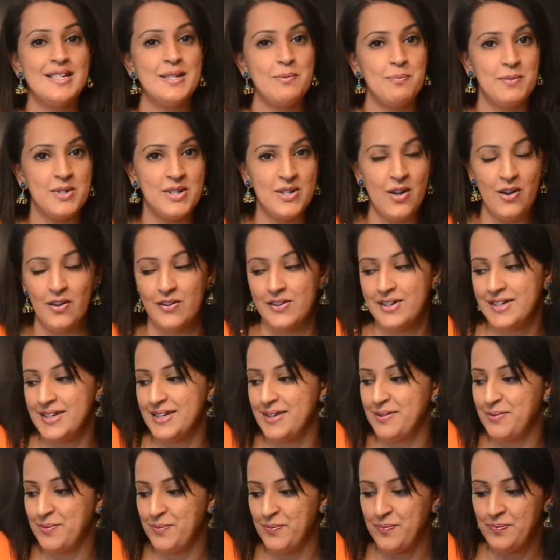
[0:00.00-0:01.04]
some salt.
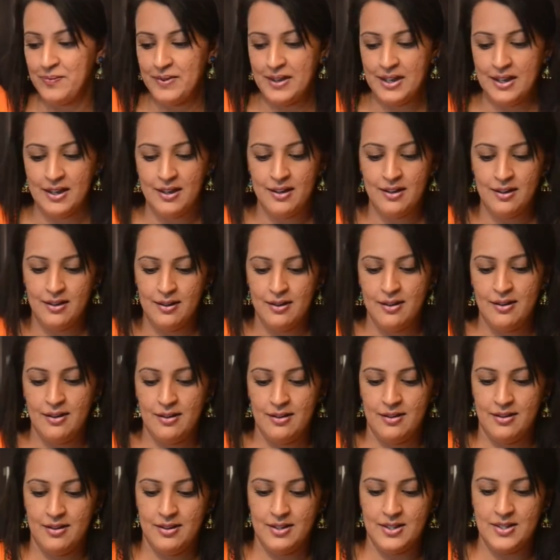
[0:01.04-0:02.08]

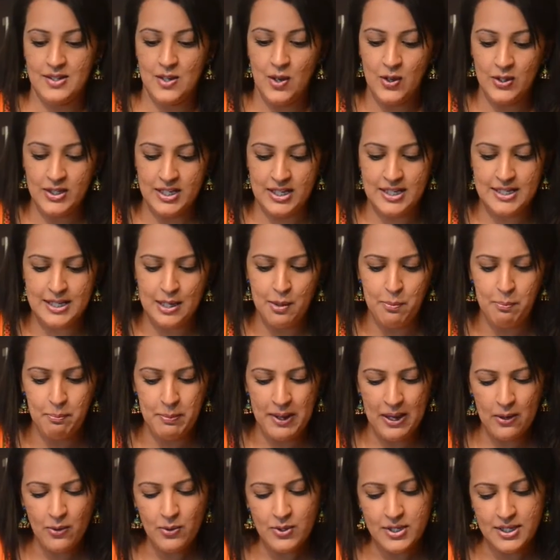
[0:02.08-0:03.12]
Salt is
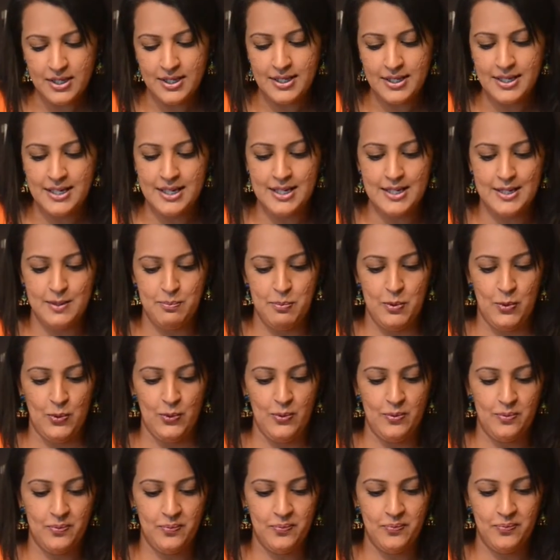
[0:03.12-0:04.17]
about a teaspoon.